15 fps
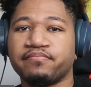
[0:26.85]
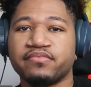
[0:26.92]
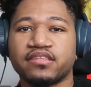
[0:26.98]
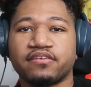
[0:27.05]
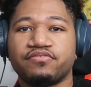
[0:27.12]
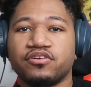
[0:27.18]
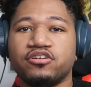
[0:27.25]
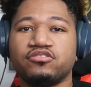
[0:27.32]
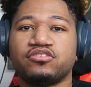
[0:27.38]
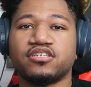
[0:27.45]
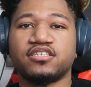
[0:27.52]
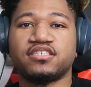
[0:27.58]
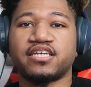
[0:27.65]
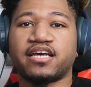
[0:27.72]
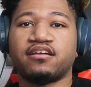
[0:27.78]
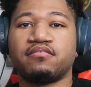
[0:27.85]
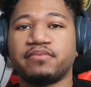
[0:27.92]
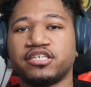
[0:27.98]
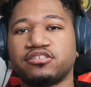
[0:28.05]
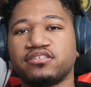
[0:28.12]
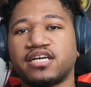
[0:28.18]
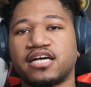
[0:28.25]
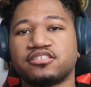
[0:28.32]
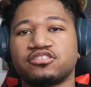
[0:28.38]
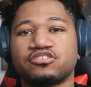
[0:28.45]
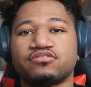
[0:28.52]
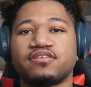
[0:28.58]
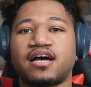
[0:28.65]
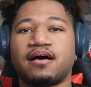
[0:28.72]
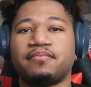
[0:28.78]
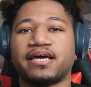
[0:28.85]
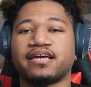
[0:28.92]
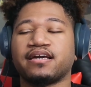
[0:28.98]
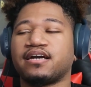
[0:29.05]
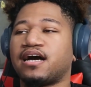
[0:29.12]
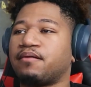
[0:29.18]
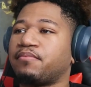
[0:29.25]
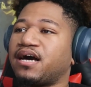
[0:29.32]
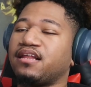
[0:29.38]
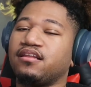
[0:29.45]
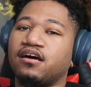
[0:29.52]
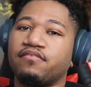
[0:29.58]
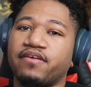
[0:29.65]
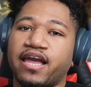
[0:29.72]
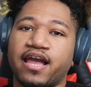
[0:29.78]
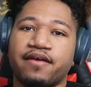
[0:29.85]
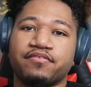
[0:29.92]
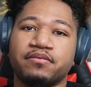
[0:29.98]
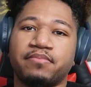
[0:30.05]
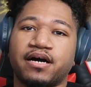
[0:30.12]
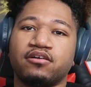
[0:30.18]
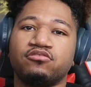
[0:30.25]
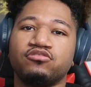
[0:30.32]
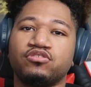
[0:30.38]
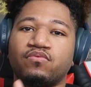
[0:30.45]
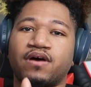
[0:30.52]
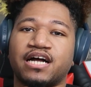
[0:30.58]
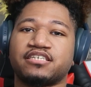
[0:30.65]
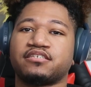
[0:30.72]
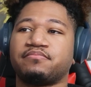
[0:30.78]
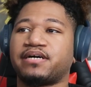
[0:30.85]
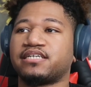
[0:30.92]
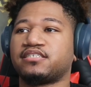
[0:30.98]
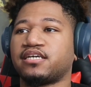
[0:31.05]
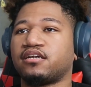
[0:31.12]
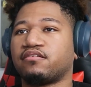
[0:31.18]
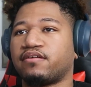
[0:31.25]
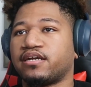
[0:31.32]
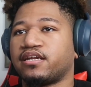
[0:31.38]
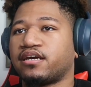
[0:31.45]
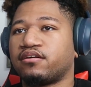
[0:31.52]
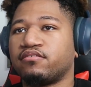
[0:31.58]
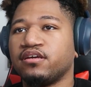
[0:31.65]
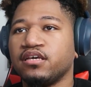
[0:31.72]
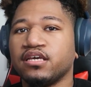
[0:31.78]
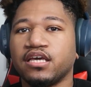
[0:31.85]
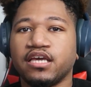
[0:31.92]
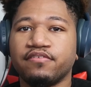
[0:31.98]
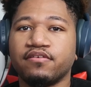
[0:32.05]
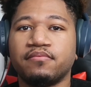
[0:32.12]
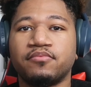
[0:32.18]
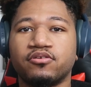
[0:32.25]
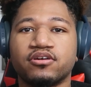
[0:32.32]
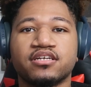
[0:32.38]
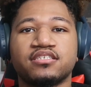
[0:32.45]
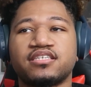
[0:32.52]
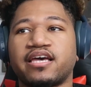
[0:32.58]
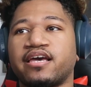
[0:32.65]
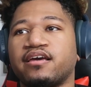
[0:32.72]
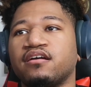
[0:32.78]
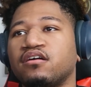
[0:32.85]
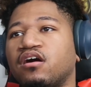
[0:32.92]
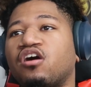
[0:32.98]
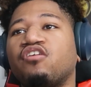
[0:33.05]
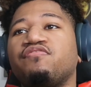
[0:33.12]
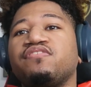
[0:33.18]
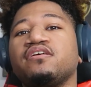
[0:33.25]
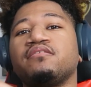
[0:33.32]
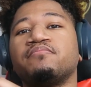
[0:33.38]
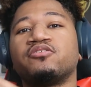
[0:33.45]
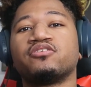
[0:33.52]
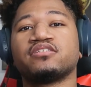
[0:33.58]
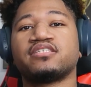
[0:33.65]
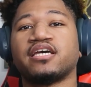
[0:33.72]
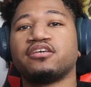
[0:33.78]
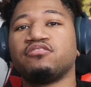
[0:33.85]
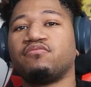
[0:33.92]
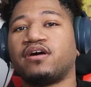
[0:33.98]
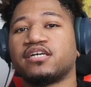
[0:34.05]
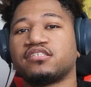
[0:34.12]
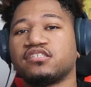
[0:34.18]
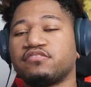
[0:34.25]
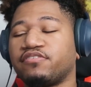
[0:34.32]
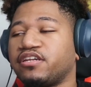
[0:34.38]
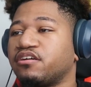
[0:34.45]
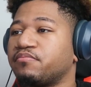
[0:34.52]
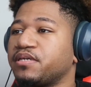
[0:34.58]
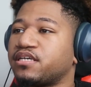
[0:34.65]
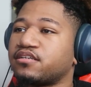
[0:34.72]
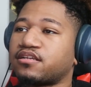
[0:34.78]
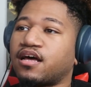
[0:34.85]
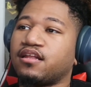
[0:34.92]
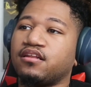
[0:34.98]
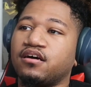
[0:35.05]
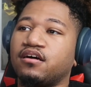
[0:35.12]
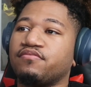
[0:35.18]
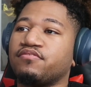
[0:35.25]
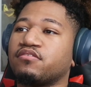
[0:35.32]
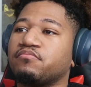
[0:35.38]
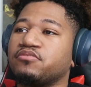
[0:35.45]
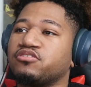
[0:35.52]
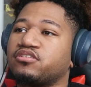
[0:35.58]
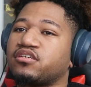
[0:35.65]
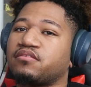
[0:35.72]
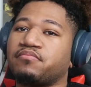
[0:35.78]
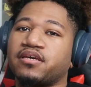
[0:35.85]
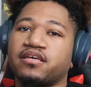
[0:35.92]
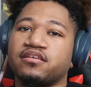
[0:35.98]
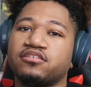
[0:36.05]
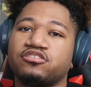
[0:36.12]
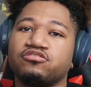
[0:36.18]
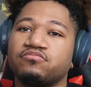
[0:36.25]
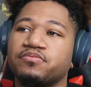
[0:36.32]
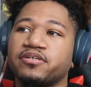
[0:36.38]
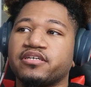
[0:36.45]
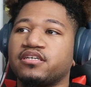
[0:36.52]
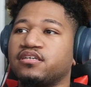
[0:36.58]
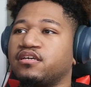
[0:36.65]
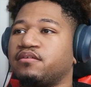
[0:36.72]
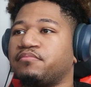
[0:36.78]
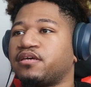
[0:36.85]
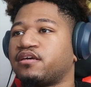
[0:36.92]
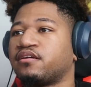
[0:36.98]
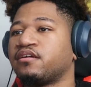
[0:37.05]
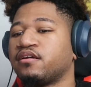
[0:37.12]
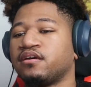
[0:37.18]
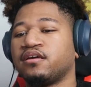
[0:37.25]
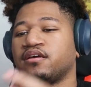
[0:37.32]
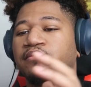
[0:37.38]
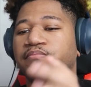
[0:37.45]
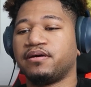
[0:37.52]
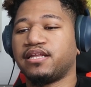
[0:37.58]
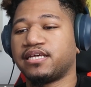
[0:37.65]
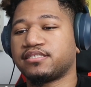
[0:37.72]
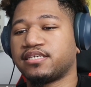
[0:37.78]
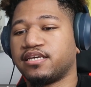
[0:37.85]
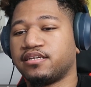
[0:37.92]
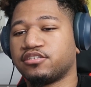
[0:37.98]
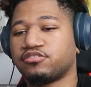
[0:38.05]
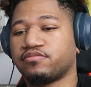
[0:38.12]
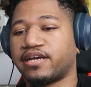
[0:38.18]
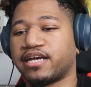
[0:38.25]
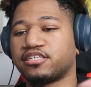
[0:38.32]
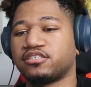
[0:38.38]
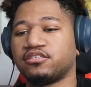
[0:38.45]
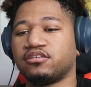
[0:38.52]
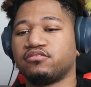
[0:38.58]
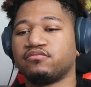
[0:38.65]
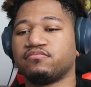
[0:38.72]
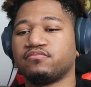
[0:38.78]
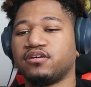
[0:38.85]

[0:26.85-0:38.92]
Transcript: If you're new to this channel, make sure you guys subscribe, like, and comment. I love everybody who's watching my channel right now, even Morissette. Hopefully, Morissette, you watch this video because I love your music, man. It's super good, man. But let's get in this reaction video.